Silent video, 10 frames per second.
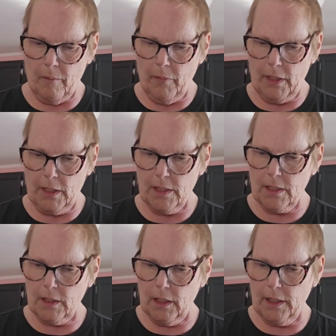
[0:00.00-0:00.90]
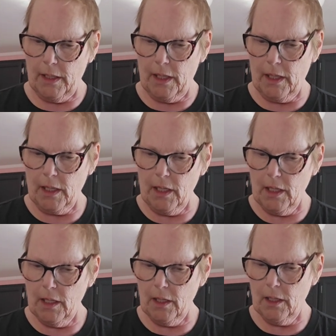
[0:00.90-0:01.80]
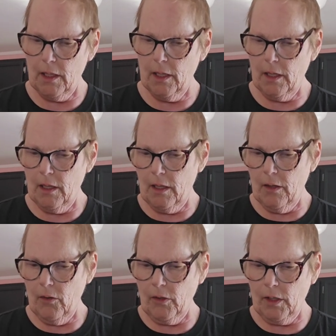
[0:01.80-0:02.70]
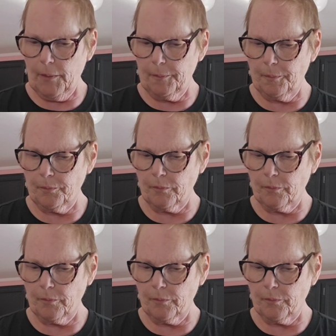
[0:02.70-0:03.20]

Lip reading: but it's like, hold on.